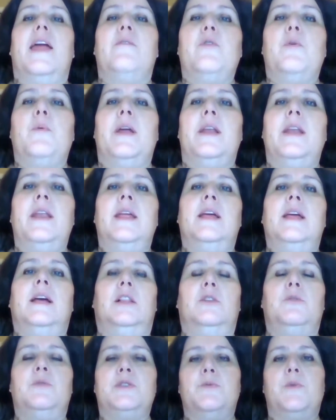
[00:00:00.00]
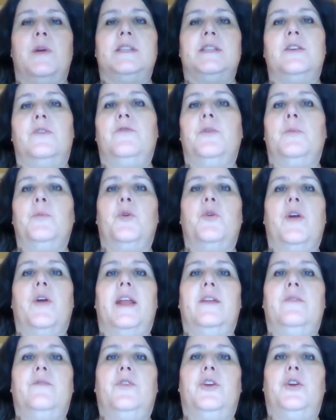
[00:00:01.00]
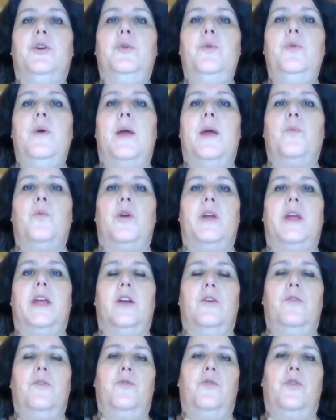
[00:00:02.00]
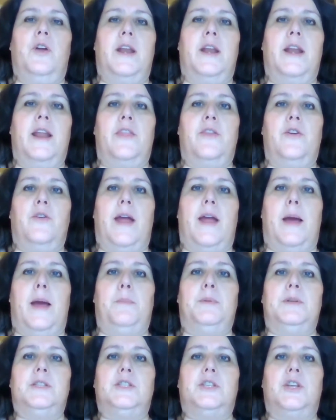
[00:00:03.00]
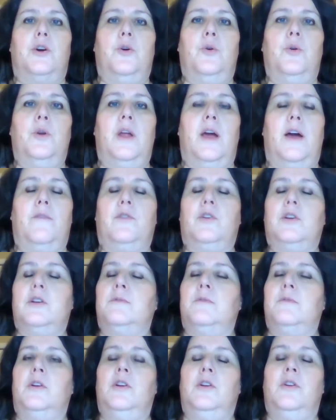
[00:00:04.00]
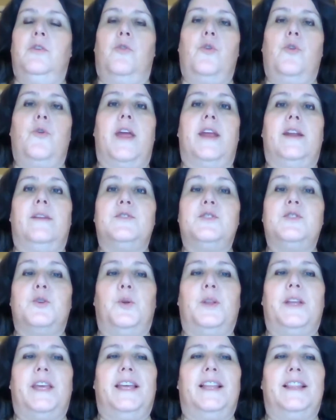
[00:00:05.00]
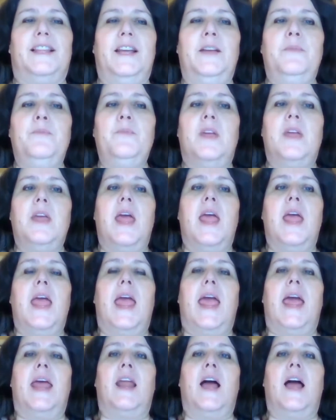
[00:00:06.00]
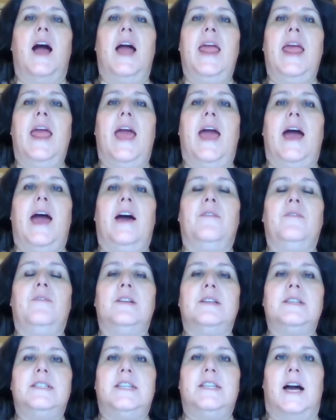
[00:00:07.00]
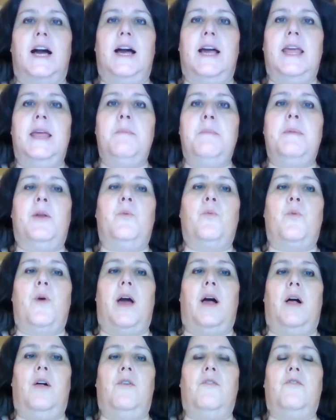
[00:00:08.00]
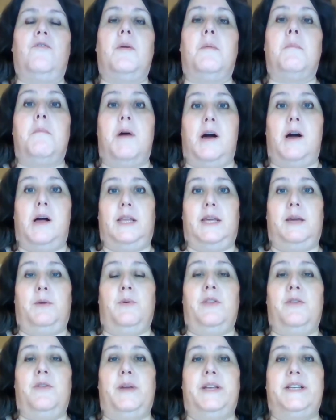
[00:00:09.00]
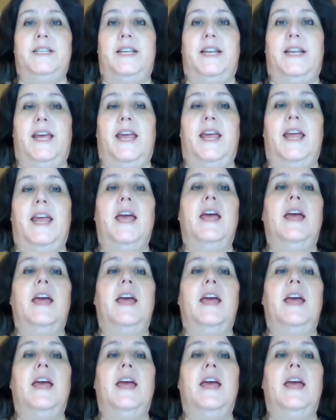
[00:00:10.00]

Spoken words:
everyone, Larissa Russell from Creative You, and we're here for another episode of Creative Soul Healing. And I have Dai Manuel from Bali with me today.